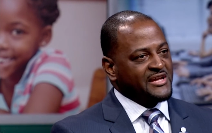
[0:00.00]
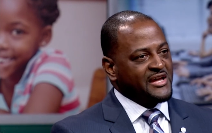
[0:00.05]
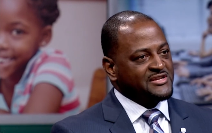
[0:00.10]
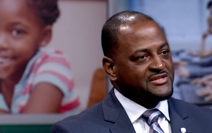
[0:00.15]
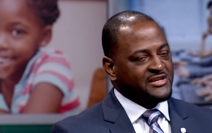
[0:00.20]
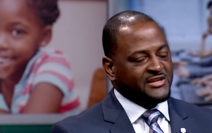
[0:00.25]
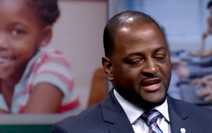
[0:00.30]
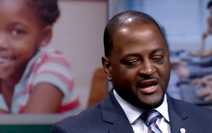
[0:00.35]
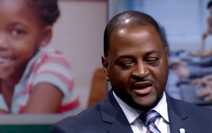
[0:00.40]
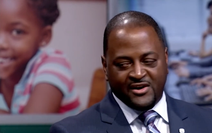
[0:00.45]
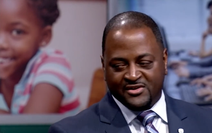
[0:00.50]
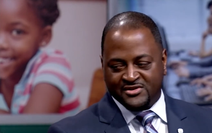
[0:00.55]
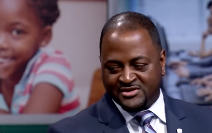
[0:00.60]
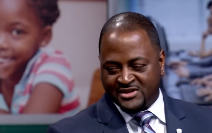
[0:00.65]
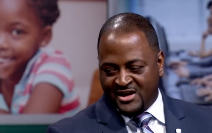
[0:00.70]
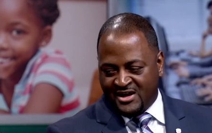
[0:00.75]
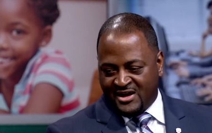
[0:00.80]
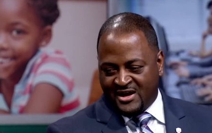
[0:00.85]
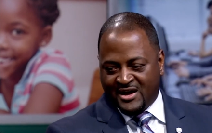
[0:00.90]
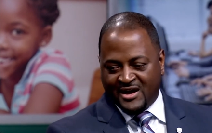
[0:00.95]

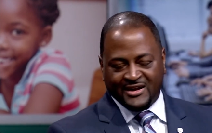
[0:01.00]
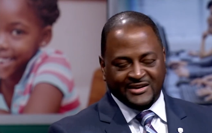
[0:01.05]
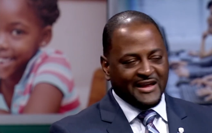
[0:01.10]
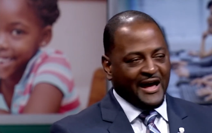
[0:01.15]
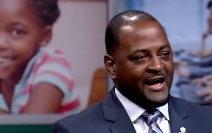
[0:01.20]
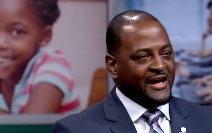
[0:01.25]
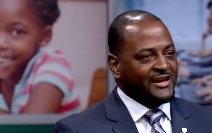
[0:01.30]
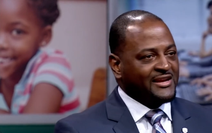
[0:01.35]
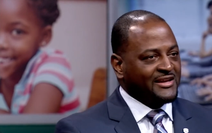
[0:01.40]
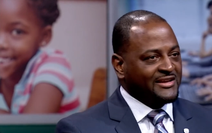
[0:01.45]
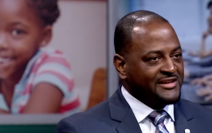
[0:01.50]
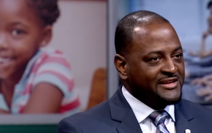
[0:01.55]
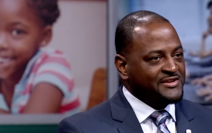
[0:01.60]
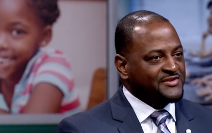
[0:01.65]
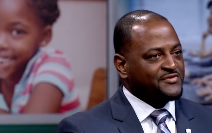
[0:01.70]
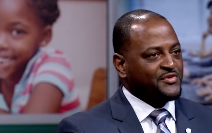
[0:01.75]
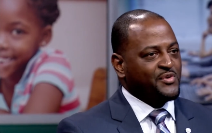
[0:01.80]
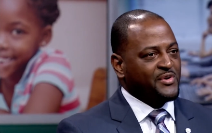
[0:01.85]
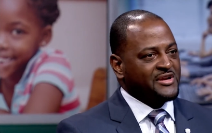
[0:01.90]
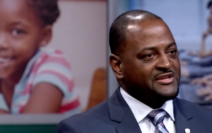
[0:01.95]
Speaker 1: educators, uh, Diana
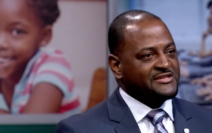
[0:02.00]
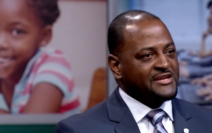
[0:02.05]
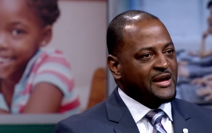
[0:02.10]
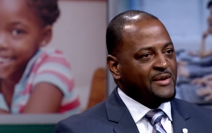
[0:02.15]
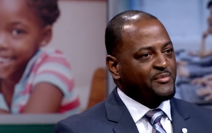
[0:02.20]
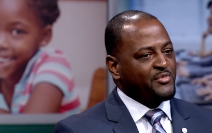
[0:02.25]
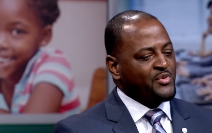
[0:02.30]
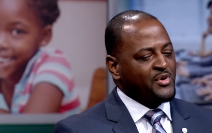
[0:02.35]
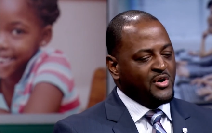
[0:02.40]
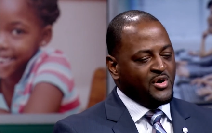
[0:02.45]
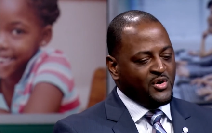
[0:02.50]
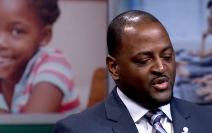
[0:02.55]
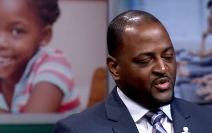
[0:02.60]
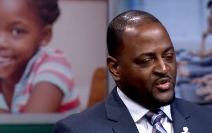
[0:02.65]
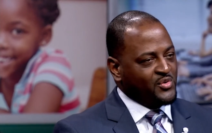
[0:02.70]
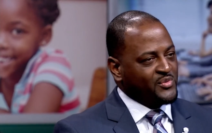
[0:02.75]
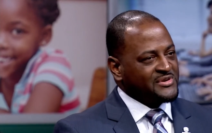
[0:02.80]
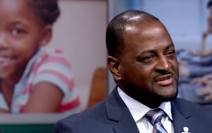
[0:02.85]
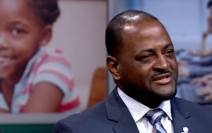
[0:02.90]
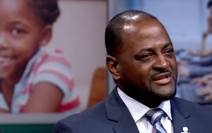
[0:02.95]
Lys, for example,
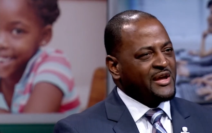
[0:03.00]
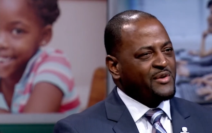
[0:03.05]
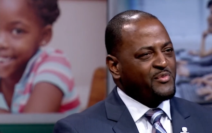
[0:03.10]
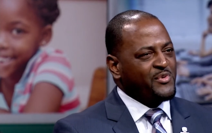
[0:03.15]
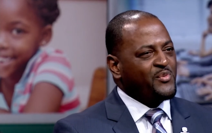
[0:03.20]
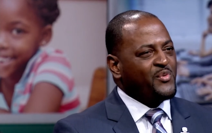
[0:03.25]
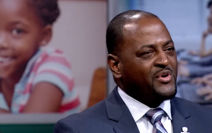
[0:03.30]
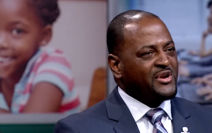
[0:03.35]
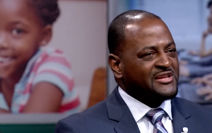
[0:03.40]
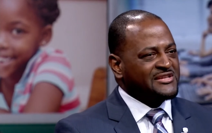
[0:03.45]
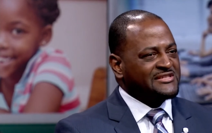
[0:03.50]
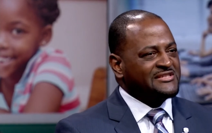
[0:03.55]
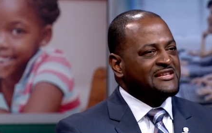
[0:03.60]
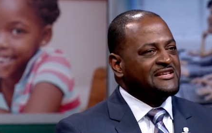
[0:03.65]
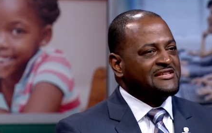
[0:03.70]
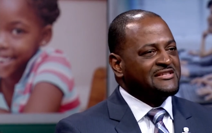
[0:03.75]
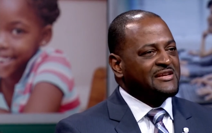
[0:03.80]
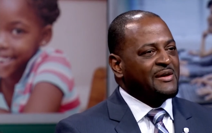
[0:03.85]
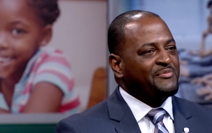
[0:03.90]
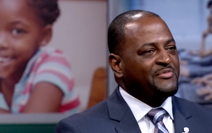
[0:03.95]
who were saying we want to
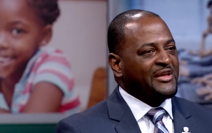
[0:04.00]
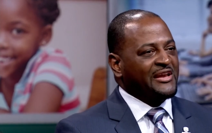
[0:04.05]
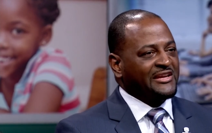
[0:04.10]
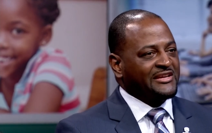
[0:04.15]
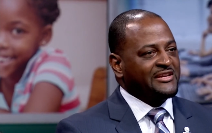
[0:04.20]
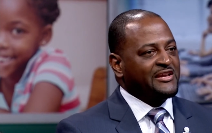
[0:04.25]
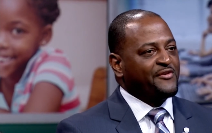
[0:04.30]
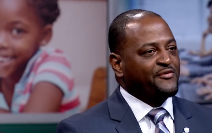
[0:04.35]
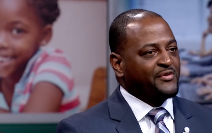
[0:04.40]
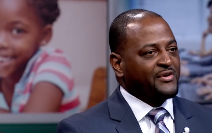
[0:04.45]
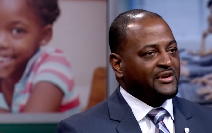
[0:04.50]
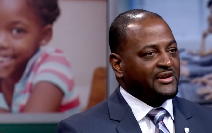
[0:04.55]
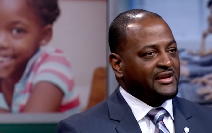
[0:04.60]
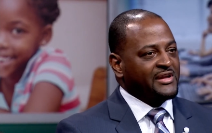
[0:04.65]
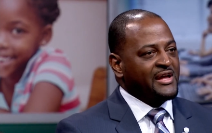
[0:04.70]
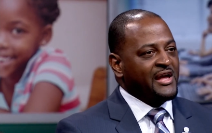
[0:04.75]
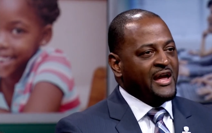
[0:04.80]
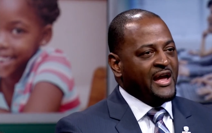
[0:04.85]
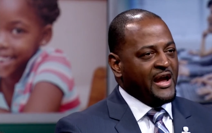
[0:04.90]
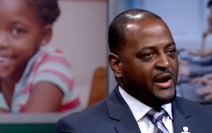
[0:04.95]
see something
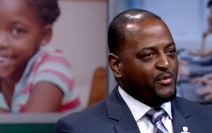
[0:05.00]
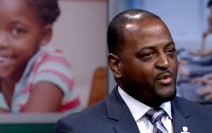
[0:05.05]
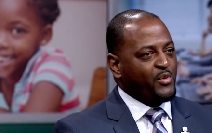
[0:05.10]
differently and